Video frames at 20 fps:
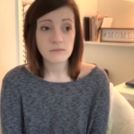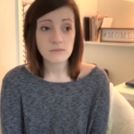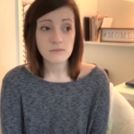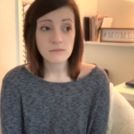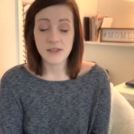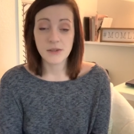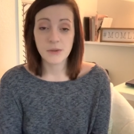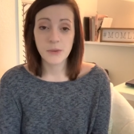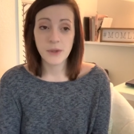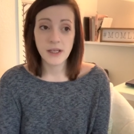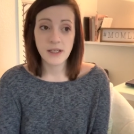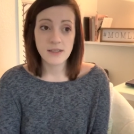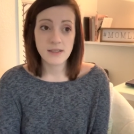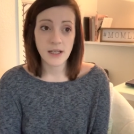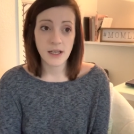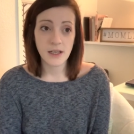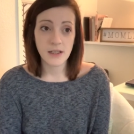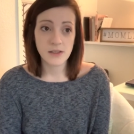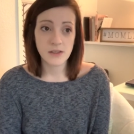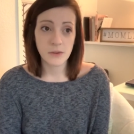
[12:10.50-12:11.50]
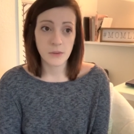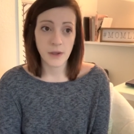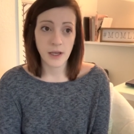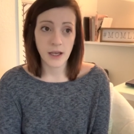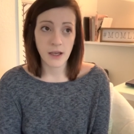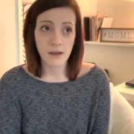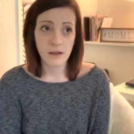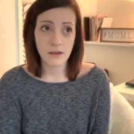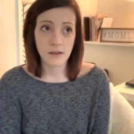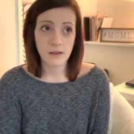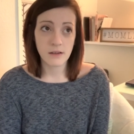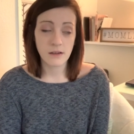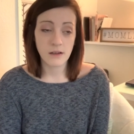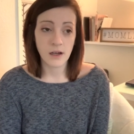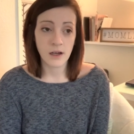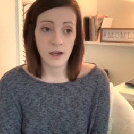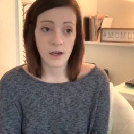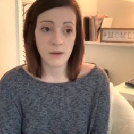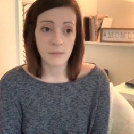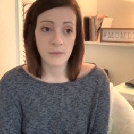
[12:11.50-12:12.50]
So we decided to wait
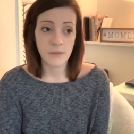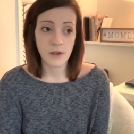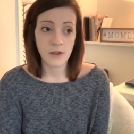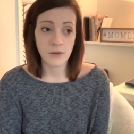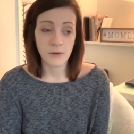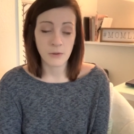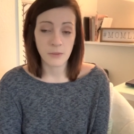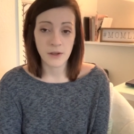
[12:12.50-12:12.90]
a little